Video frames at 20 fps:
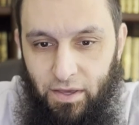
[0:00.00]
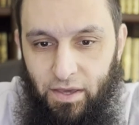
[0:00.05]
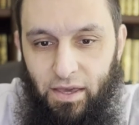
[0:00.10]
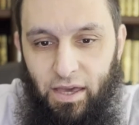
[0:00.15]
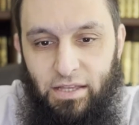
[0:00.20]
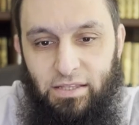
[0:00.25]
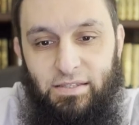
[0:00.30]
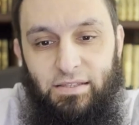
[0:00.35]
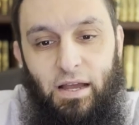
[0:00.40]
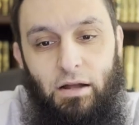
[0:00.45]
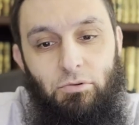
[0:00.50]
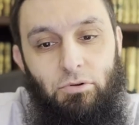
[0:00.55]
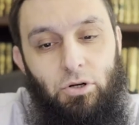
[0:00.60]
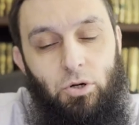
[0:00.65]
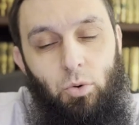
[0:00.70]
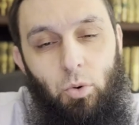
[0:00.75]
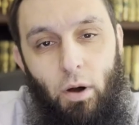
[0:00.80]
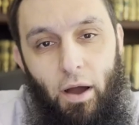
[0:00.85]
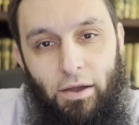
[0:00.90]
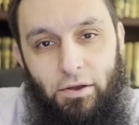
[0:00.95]
It's not
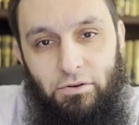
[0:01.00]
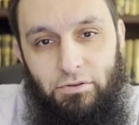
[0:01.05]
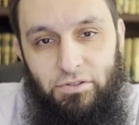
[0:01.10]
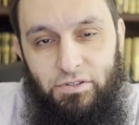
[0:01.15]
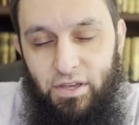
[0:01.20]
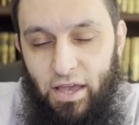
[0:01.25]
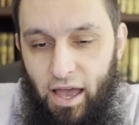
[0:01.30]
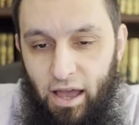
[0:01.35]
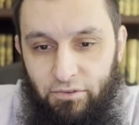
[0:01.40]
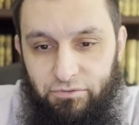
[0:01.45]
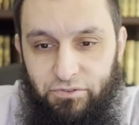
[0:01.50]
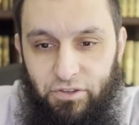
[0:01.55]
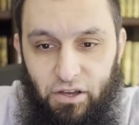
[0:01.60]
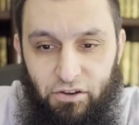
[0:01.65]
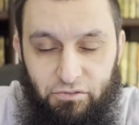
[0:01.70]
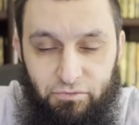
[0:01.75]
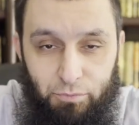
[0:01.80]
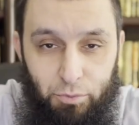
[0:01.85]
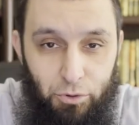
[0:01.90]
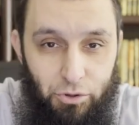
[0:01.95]
required to have
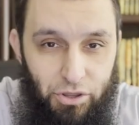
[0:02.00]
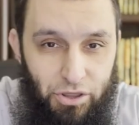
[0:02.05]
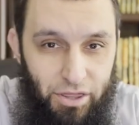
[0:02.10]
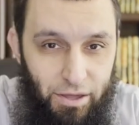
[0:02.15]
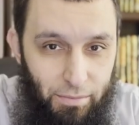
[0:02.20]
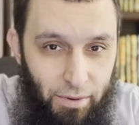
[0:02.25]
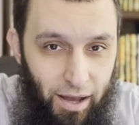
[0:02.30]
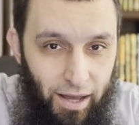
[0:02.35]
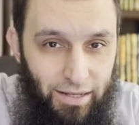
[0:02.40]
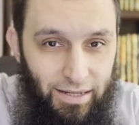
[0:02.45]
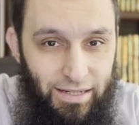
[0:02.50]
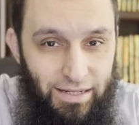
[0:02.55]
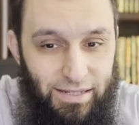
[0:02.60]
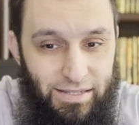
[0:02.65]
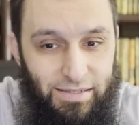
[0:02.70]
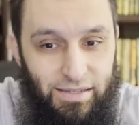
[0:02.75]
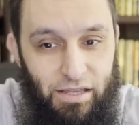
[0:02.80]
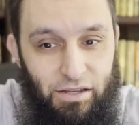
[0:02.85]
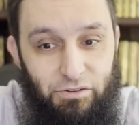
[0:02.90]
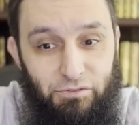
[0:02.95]
put them on in a
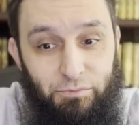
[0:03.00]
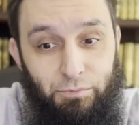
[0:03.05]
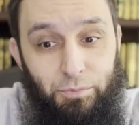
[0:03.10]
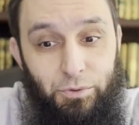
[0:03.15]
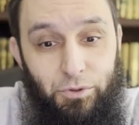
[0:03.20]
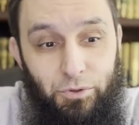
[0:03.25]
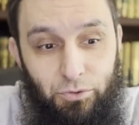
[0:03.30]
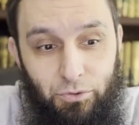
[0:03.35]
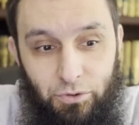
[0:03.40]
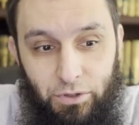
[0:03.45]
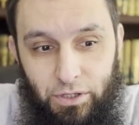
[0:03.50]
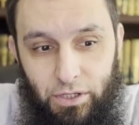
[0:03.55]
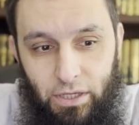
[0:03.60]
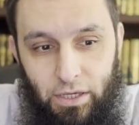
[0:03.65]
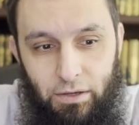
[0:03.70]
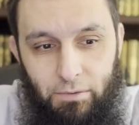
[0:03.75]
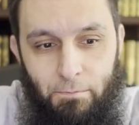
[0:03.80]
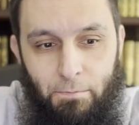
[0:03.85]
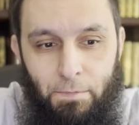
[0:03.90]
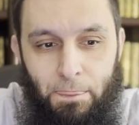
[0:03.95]
state of
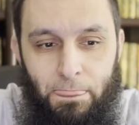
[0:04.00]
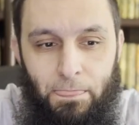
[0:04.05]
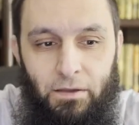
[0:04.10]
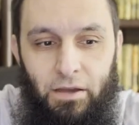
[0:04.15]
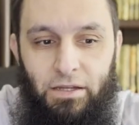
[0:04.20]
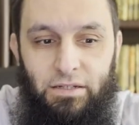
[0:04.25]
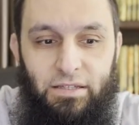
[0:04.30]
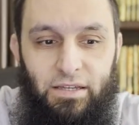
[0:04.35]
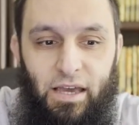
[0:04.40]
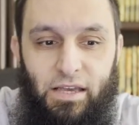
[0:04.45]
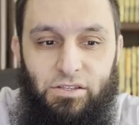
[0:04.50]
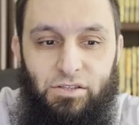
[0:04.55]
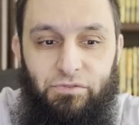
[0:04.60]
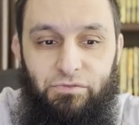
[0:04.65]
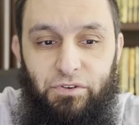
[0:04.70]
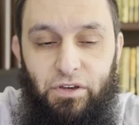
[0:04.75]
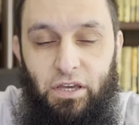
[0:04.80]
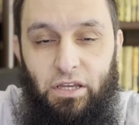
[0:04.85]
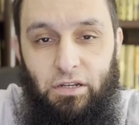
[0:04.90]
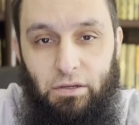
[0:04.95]
purity in case
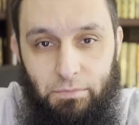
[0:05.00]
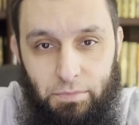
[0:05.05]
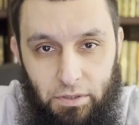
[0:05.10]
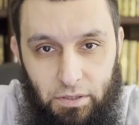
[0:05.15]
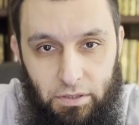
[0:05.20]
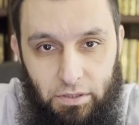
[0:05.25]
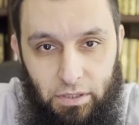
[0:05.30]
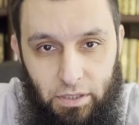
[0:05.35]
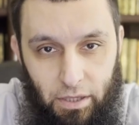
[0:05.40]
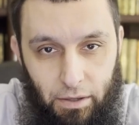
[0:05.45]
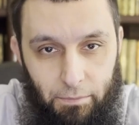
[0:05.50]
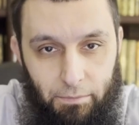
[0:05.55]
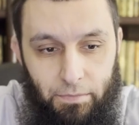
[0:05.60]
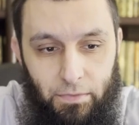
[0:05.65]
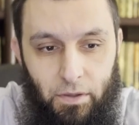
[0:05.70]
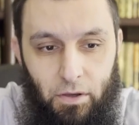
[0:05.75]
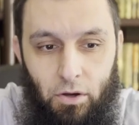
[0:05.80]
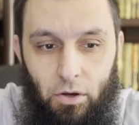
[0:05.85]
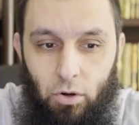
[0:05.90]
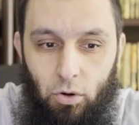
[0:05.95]
of inability
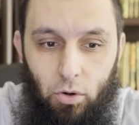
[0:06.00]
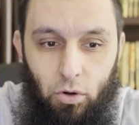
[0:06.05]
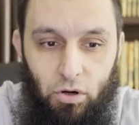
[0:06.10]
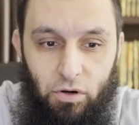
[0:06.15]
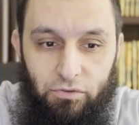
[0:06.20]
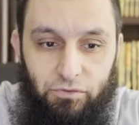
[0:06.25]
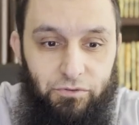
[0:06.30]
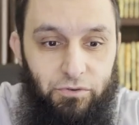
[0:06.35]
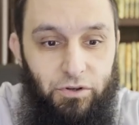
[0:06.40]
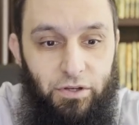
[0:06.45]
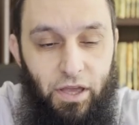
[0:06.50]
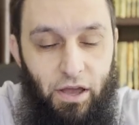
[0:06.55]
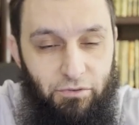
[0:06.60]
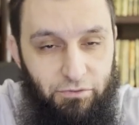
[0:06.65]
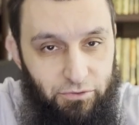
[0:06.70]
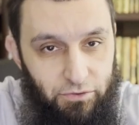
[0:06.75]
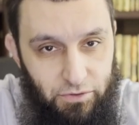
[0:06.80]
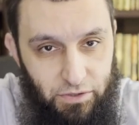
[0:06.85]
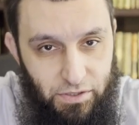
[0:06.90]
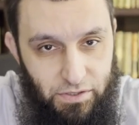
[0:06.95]
or
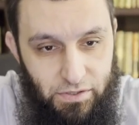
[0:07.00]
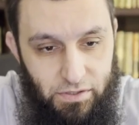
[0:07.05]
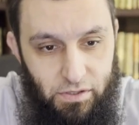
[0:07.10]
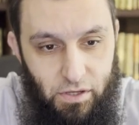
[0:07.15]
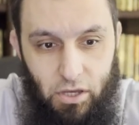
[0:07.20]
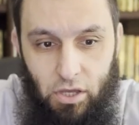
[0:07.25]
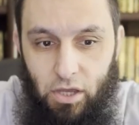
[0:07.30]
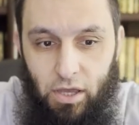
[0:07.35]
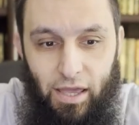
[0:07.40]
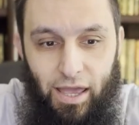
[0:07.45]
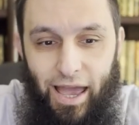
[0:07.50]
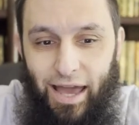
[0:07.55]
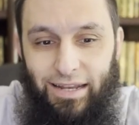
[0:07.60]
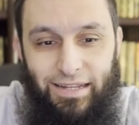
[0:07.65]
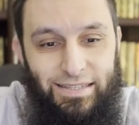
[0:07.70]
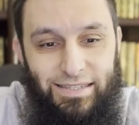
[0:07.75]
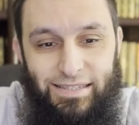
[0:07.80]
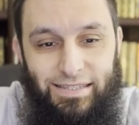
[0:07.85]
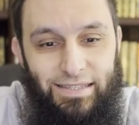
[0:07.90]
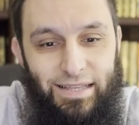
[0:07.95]
forgetfulness, and
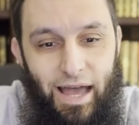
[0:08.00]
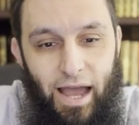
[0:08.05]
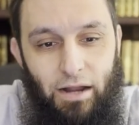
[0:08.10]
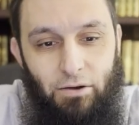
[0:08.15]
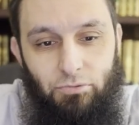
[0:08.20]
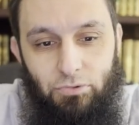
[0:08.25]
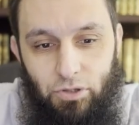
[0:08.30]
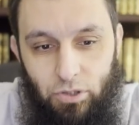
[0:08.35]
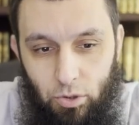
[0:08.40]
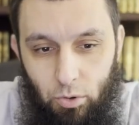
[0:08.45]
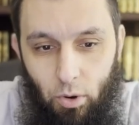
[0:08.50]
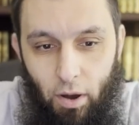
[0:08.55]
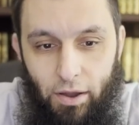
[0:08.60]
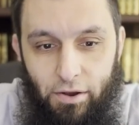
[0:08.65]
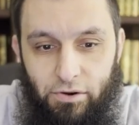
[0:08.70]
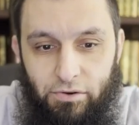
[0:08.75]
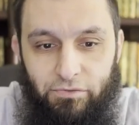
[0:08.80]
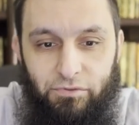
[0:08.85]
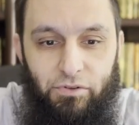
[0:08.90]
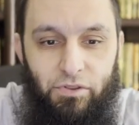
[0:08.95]
it's not
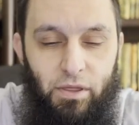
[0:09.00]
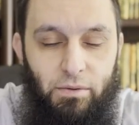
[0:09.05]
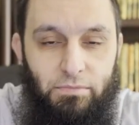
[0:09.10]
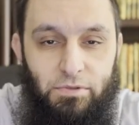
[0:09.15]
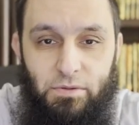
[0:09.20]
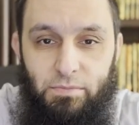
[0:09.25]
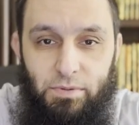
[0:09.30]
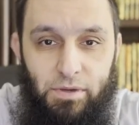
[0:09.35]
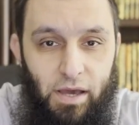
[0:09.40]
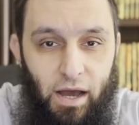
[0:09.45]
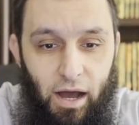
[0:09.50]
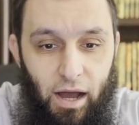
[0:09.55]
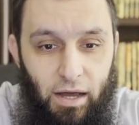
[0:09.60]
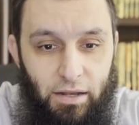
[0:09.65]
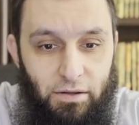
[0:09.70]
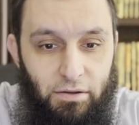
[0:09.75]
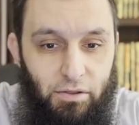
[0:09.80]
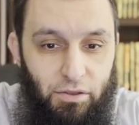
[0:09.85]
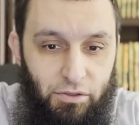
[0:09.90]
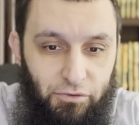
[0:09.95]
required for them to be
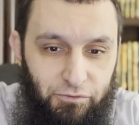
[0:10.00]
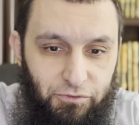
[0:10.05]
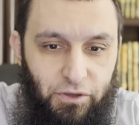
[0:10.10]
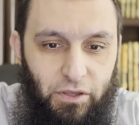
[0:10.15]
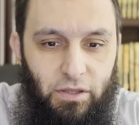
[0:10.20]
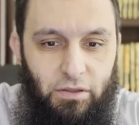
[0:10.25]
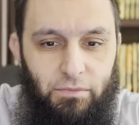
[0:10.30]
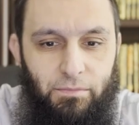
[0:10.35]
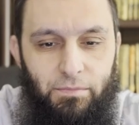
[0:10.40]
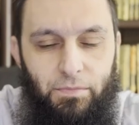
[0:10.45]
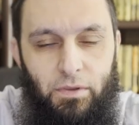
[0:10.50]
on the feet.